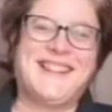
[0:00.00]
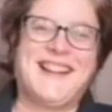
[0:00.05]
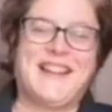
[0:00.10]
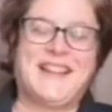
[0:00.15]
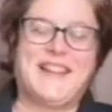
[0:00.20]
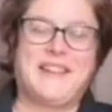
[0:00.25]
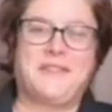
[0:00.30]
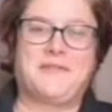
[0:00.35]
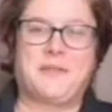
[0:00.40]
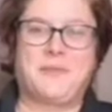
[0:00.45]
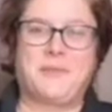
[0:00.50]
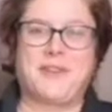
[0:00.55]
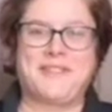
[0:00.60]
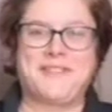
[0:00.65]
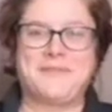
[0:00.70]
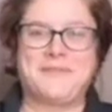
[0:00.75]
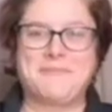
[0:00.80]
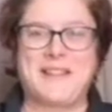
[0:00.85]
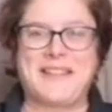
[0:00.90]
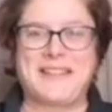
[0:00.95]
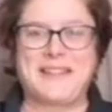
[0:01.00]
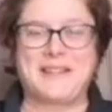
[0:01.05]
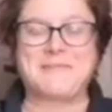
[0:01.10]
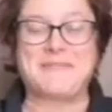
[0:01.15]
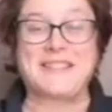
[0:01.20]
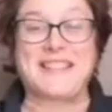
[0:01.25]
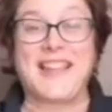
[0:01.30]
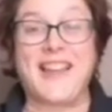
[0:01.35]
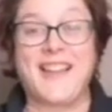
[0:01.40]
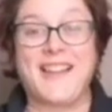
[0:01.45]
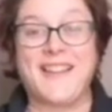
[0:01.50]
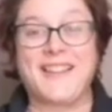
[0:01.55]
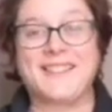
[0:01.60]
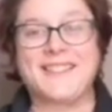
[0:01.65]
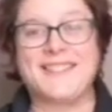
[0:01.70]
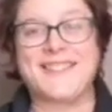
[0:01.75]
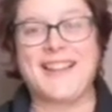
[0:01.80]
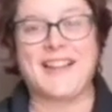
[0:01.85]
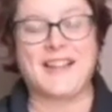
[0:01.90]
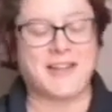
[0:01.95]
Hi everyone, my name's Kat.
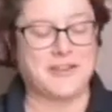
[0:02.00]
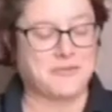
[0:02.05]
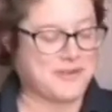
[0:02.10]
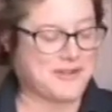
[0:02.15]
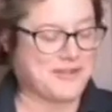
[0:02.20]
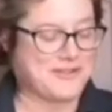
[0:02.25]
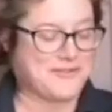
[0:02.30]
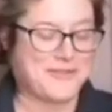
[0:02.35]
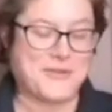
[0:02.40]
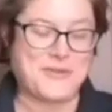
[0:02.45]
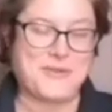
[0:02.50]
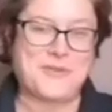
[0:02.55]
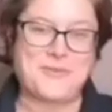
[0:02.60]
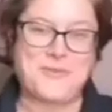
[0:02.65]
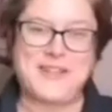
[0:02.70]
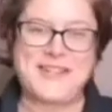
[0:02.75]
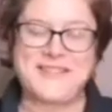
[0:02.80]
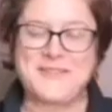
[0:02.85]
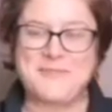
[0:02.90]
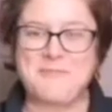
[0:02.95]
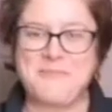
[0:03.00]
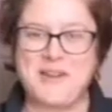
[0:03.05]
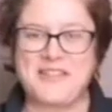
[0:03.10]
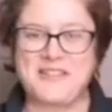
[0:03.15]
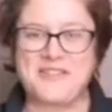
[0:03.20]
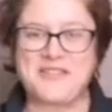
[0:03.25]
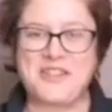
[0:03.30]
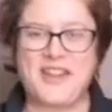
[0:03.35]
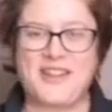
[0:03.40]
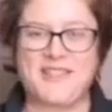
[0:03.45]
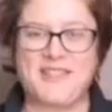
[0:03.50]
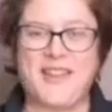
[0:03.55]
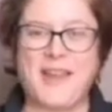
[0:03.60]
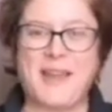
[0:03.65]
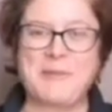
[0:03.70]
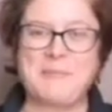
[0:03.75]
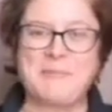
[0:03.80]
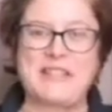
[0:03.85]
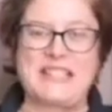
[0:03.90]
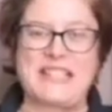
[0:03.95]
I work for Western Bartonshire
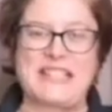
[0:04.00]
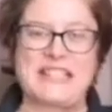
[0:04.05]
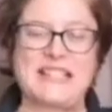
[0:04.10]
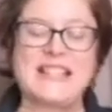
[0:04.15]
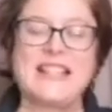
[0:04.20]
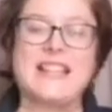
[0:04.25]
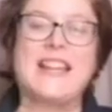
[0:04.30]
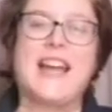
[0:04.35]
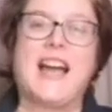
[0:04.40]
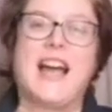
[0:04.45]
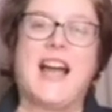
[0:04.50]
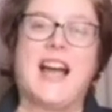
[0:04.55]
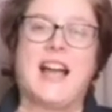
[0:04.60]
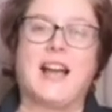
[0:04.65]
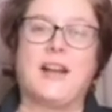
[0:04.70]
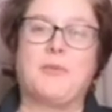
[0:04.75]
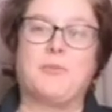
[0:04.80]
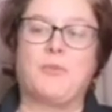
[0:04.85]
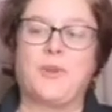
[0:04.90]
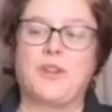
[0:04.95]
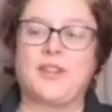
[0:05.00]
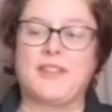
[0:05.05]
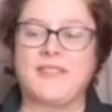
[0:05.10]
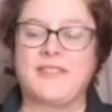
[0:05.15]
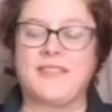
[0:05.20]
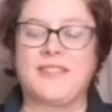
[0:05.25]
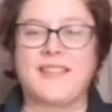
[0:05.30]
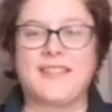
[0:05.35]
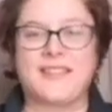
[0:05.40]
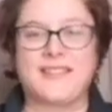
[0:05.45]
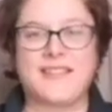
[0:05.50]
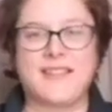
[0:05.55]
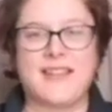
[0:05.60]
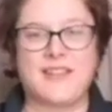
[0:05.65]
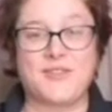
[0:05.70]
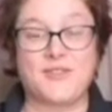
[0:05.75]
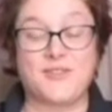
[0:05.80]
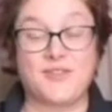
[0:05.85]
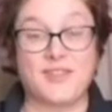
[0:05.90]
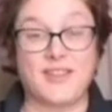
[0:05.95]
Libraries. One of the things that
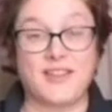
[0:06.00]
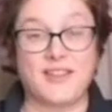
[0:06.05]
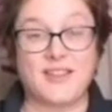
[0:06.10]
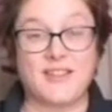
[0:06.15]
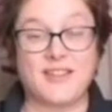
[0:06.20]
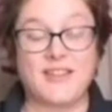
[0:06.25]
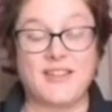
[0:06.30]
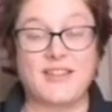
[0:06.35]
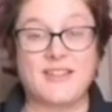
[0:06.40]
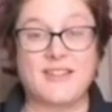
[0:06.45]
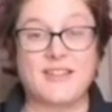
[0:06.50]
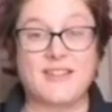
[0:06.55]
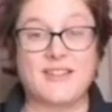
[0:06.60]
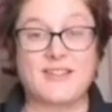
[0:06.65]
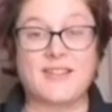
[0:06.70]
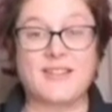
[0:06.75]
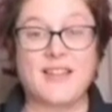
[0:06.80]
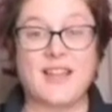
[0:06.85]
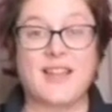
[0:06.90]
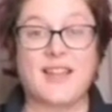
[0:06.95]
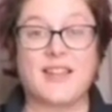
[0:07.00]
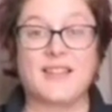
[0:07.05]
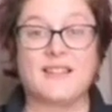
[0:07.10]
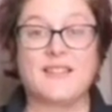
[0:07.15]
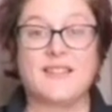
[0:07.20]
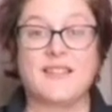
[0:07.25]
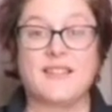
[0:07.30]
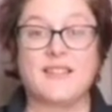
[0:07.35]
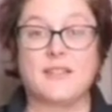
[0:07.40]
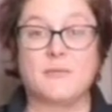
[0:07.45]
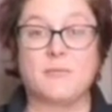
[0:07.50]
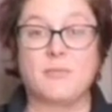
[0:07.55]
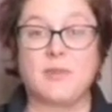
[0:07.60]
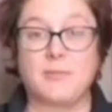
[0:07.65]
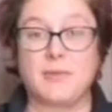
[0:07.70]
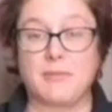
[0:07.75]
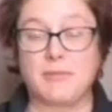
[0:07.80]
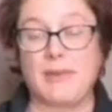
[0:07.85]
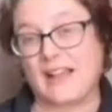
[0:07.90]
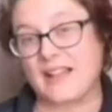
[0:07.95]
I do there is I take
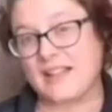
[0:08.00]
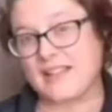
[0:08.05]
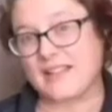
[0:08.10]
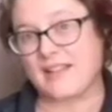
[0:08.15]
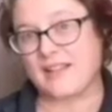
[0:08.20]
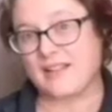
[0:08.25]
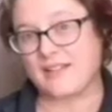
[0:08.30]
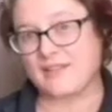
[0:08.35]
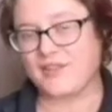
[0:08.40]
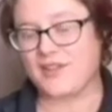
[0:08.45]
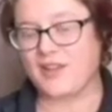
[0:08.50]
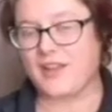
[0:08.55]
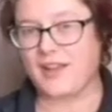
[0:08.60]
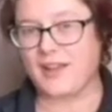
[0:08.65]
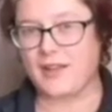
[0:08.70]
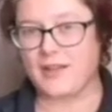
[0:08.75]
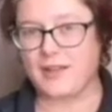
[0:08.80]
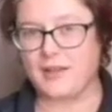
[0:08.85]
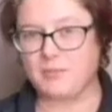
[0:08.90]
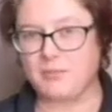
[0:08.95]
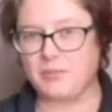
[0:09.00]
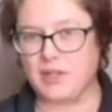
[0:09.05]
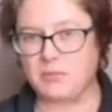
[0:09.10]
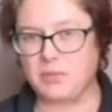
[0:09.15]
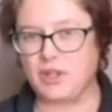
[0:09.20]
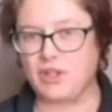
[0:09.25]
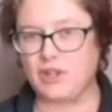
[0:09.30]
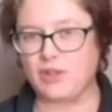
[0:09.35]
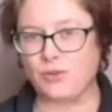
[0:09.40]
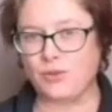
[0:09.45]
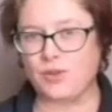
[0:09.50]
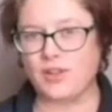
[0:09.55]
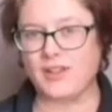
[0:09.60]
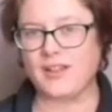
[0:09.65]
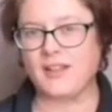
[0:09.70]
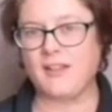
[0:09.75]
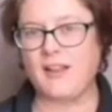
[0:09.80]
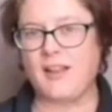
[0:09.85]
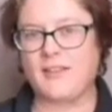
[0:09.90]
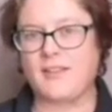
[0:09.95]
baby massage and baby yoga
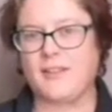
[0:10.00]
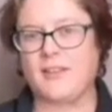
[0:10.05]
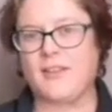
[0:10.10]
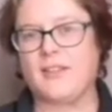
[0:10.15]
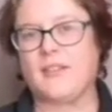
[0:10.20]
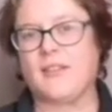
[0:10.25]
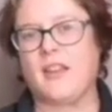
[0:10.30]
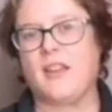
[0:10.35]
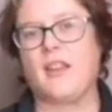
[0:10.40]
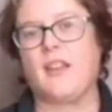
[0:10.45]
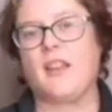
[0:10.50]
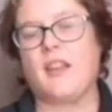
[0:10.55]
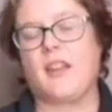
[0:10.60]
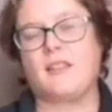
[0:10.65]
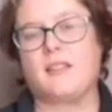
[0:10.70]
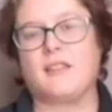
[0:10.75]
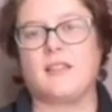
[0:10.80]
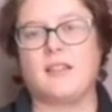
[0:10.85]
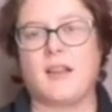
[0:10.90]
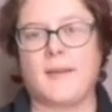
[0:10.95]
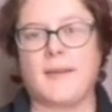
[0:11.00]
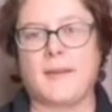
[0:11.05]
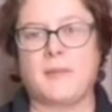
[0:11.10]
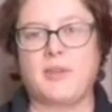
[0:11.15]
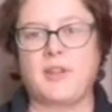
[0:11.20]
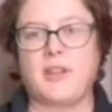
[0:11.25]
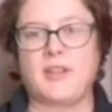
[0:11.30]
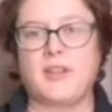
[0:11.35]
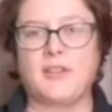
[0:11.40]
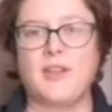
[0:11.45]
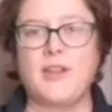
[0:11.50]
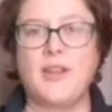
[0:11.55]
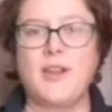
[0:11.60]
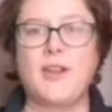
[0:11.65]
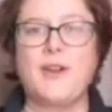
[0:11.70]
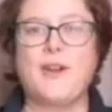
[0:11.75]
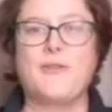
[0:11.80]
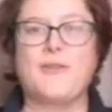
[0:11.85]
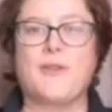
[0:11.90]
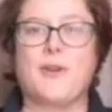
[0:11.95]
classes in the libraries
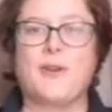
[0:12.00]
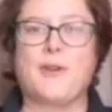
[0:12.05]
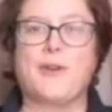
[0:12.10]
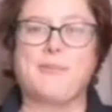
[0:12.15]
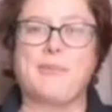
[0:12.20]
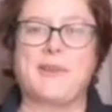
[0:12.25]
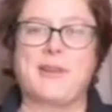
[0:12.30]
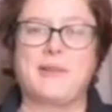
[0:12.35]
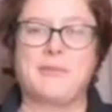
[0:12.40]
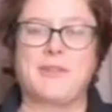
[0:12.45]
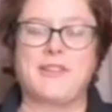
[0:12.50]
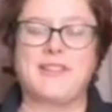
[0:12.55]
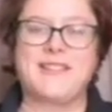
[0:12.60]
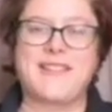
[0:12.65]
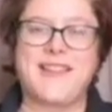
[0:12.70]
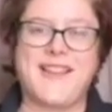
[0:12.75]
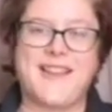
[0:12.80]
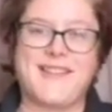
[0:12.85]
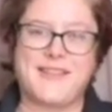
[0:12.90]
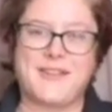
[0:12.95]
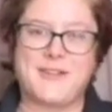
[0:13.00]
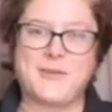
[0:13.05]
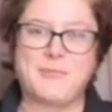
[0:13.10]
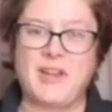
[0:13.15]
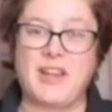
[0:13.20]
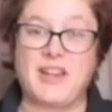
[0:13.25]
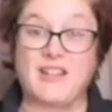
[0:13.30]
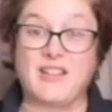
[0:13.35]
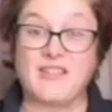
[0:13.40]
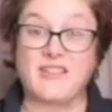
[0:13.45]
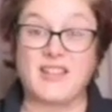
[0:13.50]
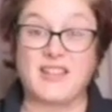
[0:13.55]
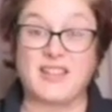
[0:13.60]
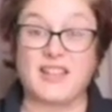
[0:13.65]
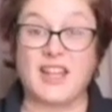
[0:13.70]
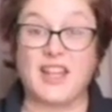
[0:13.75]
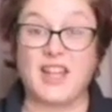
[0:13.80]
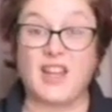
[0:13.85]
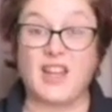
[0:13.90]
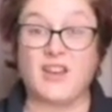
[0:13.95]
for babies and their parents
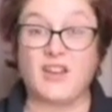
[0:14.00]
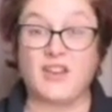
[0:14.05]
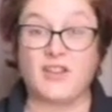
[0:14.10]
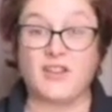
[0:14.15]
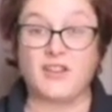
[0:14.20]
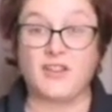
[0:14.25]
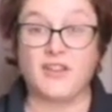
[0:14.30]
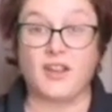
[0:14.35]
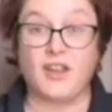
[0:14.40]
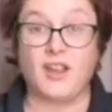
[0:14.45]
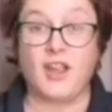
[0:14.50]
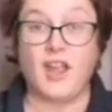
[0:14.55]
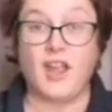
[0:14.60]
and carers.